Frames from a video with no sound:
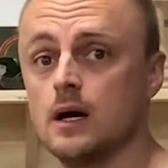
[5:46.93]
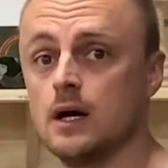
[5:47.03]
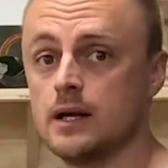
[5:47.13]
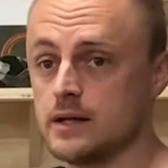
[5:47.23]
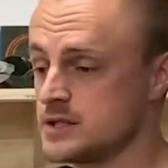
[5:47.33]

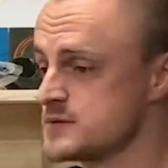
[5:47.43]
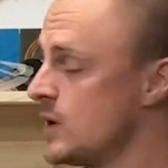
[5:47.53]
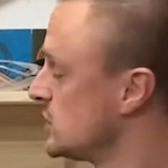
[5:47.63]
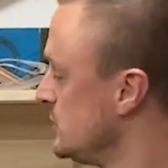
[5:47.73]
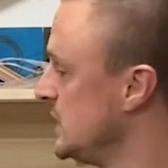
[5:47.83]
in a
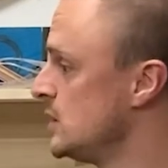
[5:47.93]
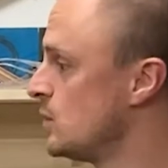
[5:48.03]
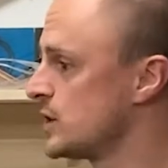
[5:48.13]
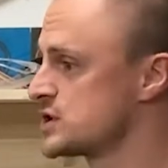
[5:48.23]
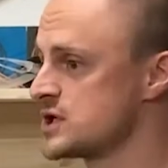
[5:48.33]
small to medium
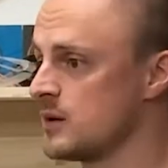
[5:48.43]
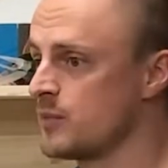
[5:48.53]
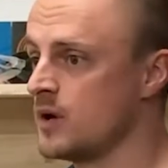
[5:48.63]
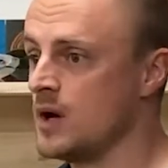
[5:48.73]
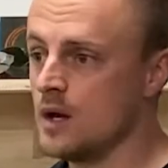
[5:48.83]

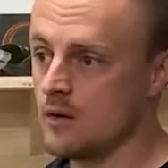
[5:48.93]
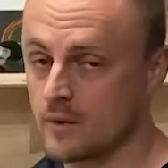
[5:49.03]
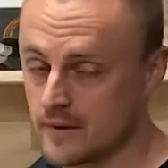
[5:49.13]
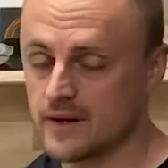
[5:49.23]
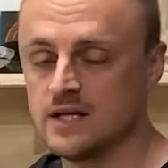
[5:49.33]
workshop
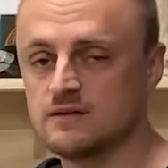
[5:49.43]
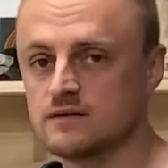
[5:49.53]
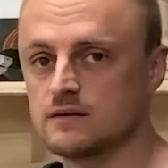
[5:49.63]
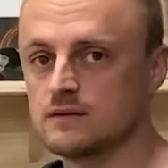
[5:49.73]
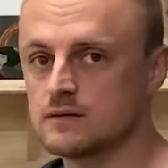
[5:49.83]
where I need
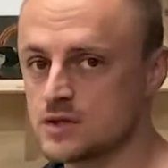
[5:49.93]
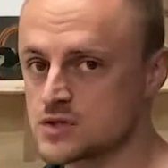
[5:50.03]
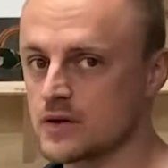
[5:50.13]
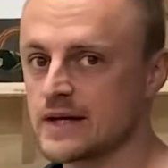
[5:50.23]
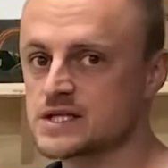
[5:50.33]

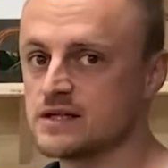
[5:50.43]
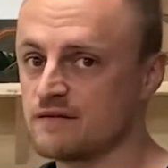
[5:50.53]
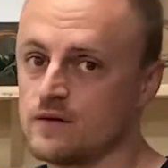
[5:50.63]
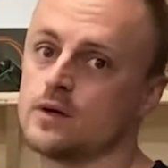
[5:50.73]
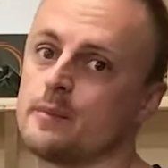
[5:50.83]
dust collection at
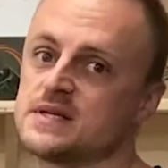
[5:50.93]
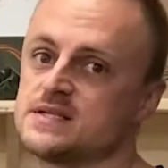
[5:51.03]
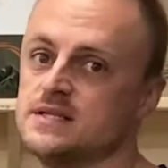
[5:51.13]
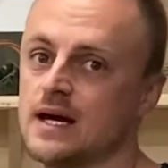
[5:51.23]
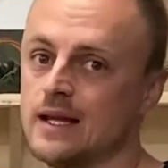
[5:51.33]
full
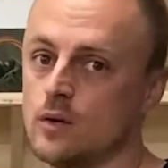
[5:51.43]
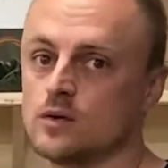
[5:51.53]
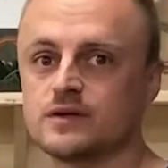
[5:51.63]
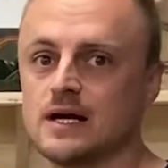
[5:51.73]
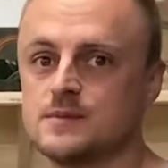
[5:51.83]
capacity at
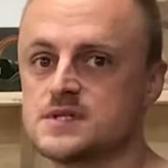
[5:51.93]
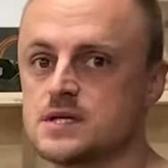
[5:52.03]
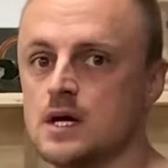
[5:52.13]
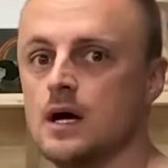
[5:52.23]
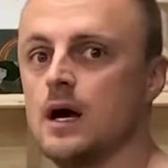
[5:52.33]
all
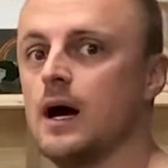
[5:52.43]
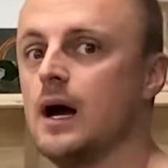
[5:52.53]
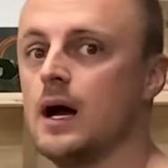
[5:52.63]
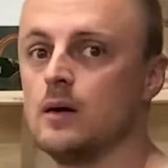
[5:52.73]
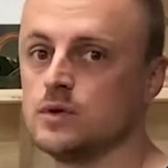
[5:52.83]
times,
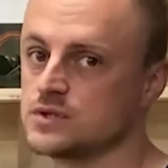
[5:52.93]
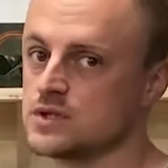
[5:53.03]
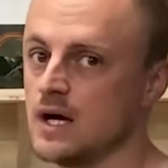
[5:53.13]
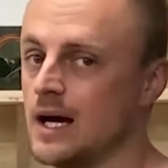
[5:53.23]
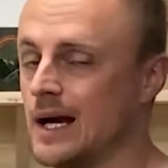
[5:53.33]
I would
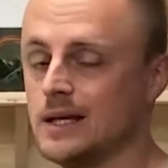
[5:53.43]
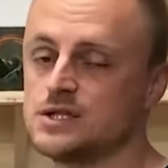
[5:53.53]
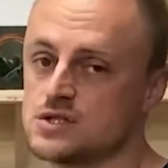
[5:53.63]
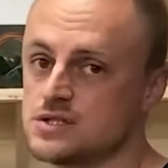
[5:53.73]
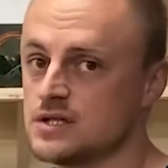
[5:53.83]
highly
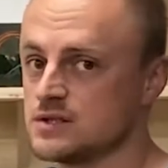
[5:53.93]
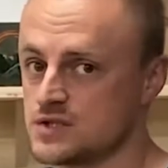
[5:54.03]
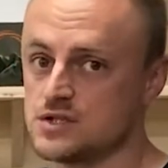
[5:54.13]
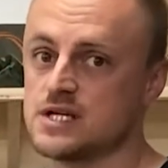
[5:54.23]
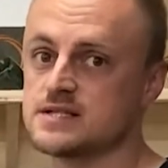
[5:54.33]

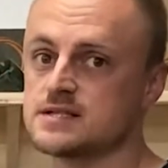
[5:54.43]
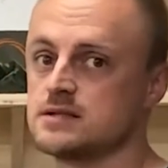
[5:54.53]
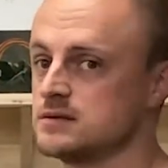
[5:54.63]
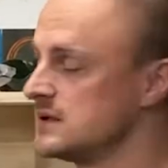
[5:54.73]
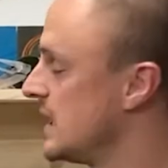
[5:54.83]

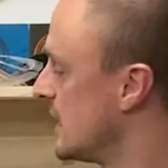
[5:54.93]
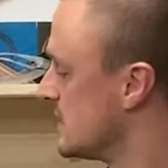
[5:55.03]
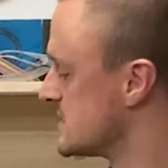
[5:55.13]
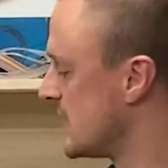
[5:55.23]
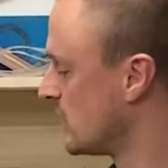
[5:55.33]
suggest to get
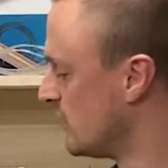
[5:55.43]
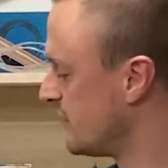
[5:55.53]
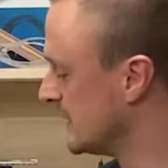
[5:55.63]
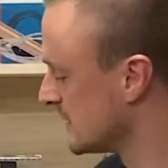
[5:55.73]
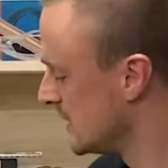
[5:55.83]
a cyclone
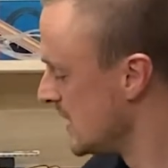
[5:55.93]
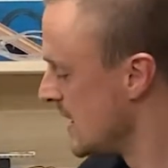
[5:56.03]
filter.